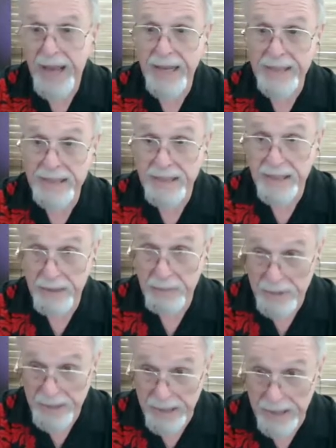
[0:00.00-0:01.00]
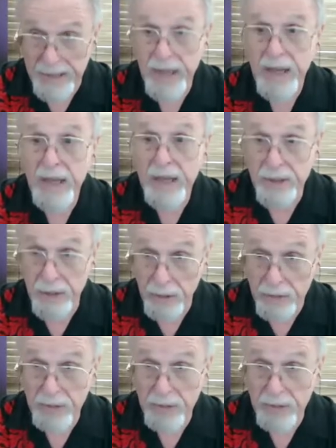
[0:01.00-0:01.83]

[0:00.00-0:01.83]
and said, no,